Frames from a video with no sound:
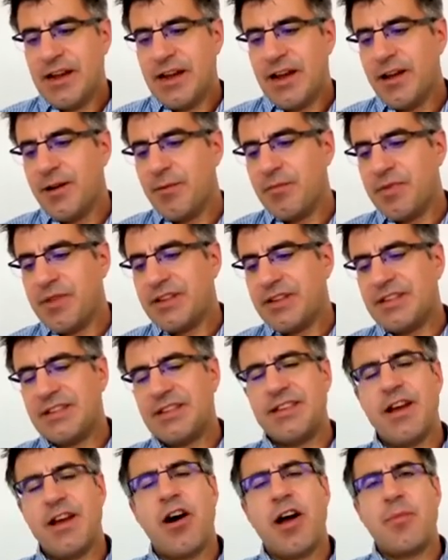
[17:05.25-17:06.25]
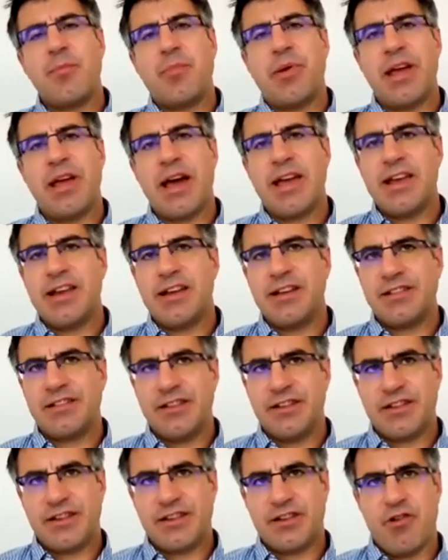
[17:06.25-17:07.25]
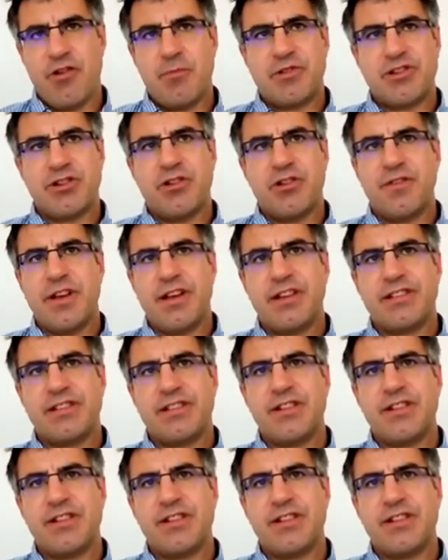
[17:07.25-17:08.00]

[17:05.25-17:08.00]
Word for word: Um, this is the IPA's description of it.